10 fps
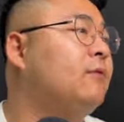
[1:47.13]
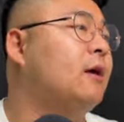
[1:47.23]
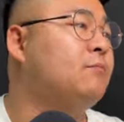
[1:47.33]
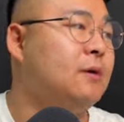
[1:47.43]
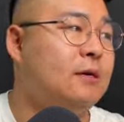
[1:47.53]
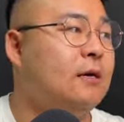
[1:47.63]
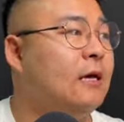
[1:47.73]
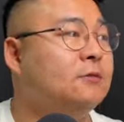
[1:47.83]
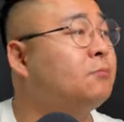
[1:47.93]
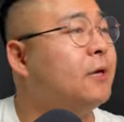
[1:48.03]
can be
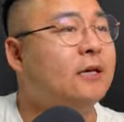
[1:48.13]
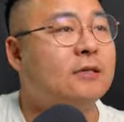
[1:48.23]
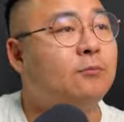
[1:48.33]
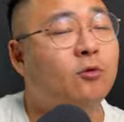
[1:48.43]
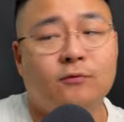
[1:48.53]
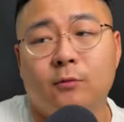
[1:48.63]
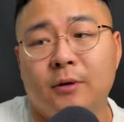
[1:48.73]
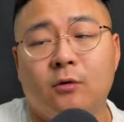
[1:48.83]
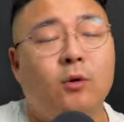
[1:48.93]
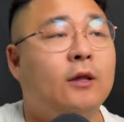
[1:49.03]
as big as Apple, if not
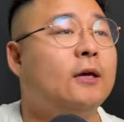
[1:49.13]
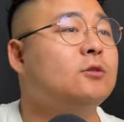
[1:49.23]
bigger, one day.